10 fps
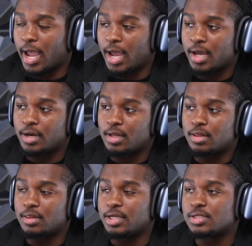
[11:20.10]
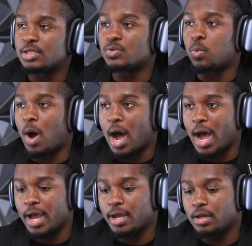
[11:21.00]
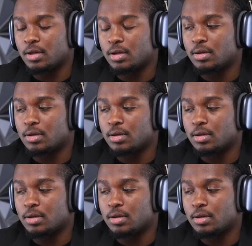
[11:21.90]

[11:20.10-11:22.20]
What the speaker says: And this is why,